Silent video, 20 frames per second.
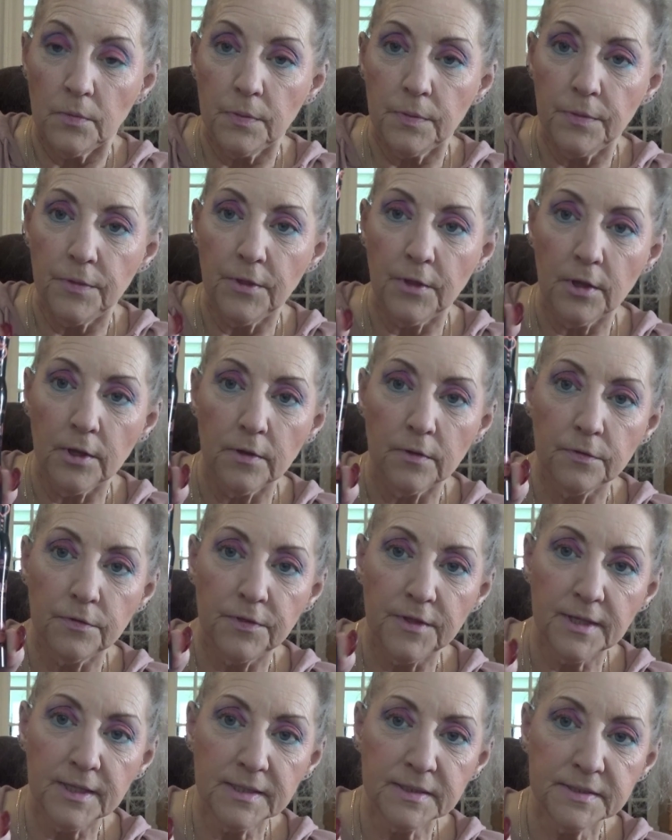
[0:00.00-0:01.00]

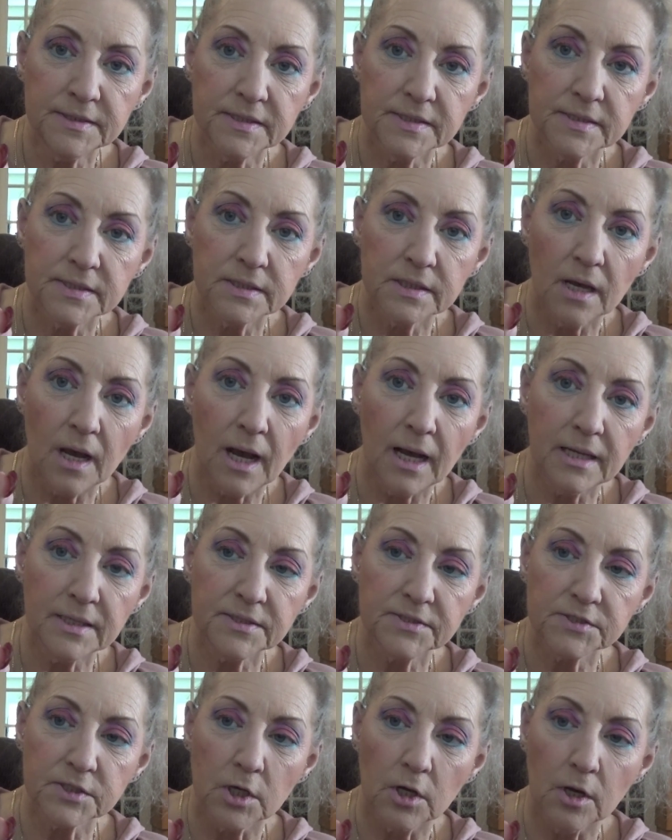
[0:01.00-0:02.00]
this I
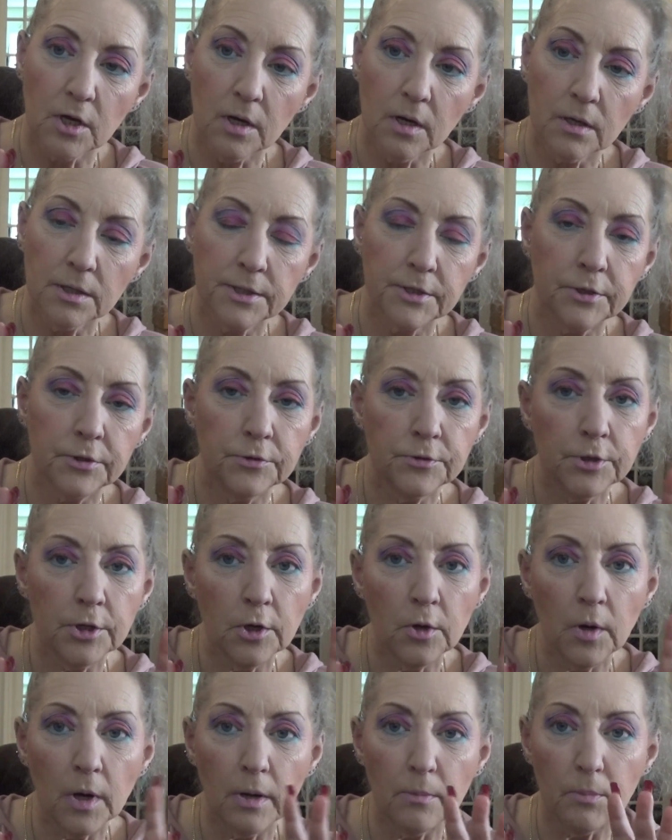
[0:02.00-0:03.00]
saw. You
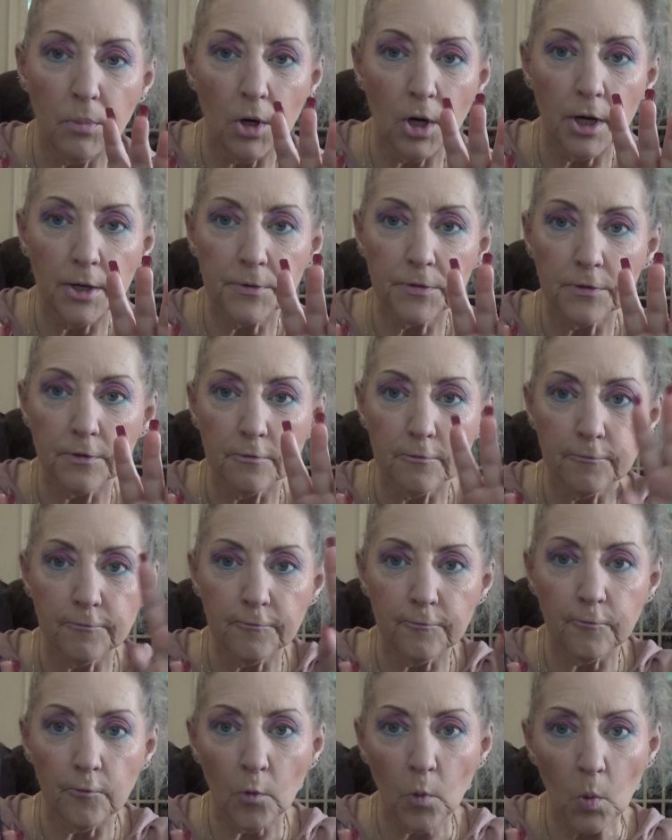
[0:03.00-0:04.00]
know, I bought the
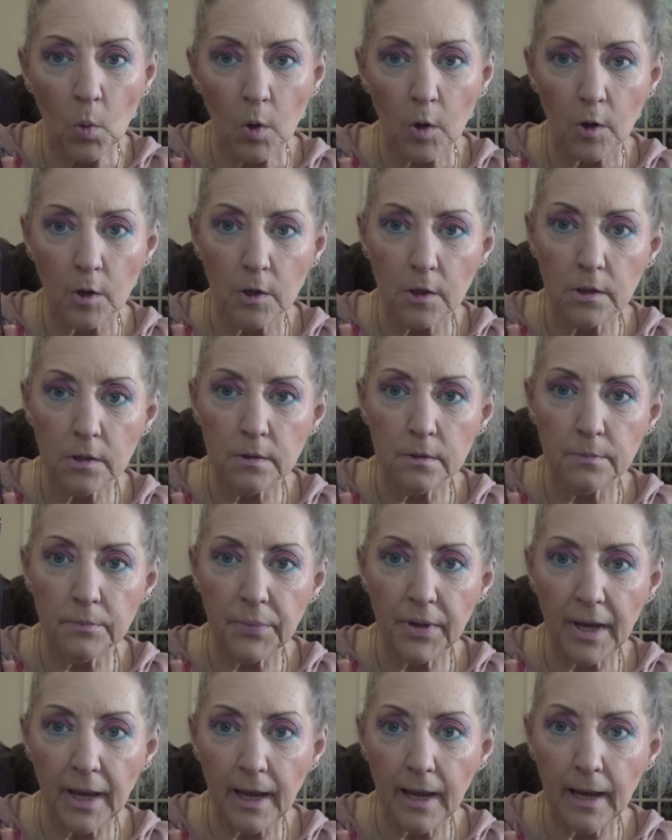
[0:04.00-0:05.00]

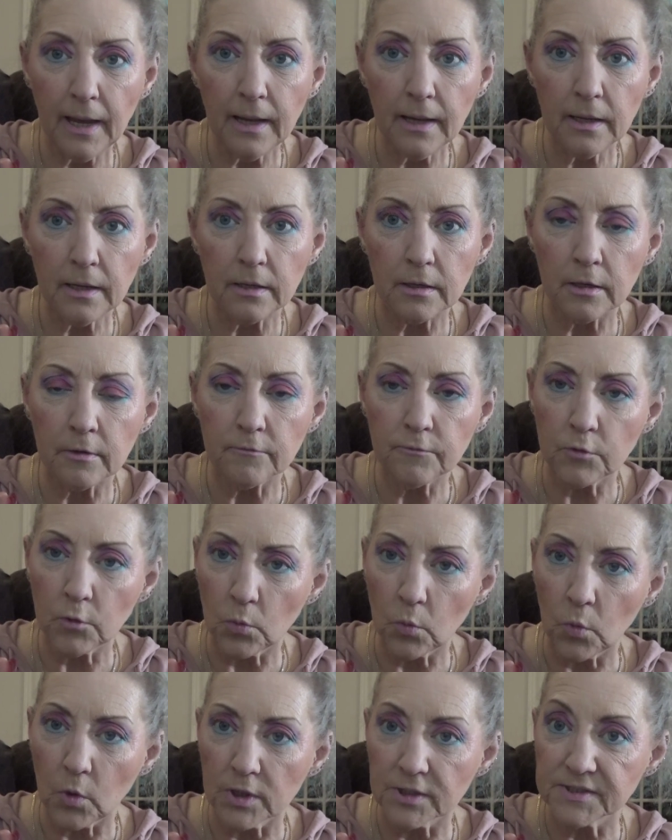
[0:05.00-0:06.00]
4-pack of the
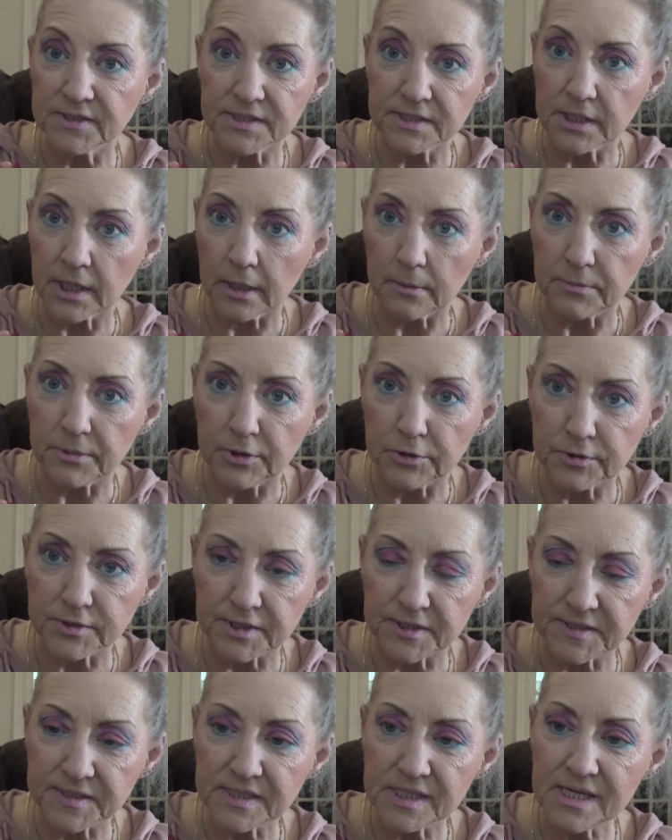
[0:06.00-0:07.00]
ones that I'm used
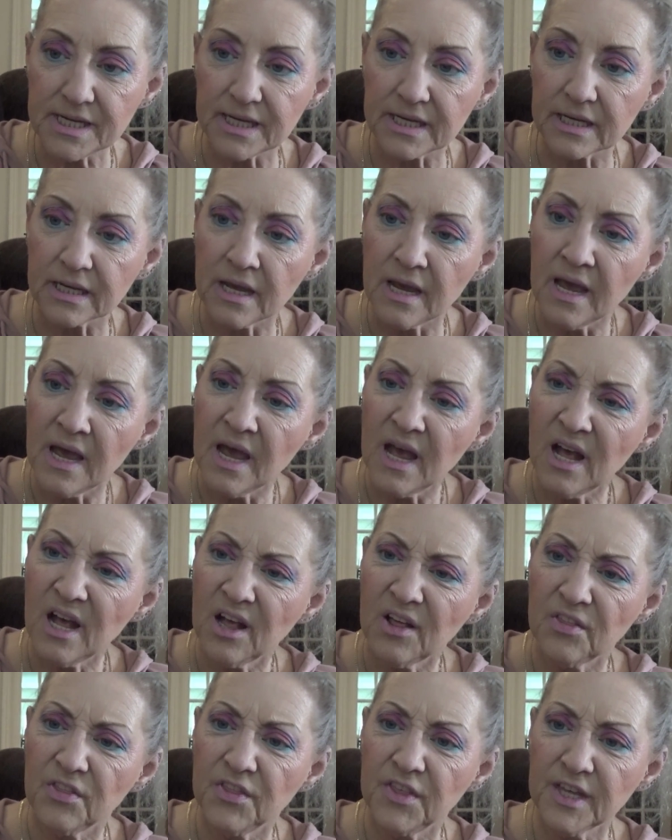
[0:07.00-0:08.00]
to seeing.
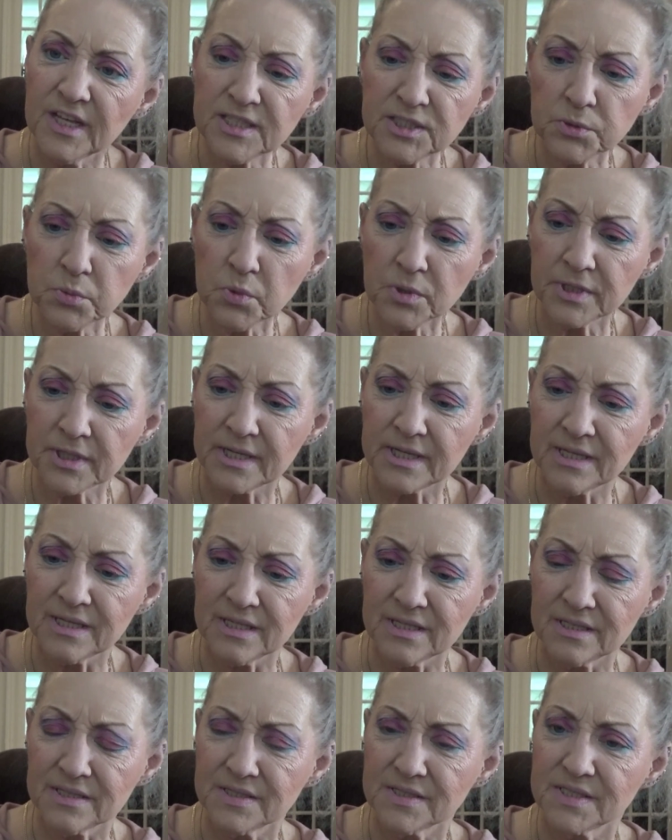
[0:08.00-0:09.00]
This one
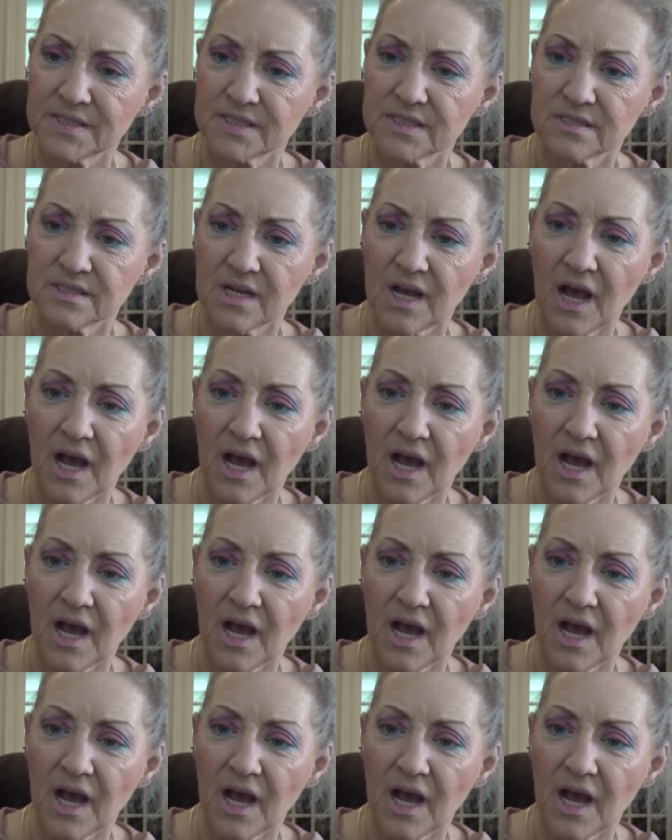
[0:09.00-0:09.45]
is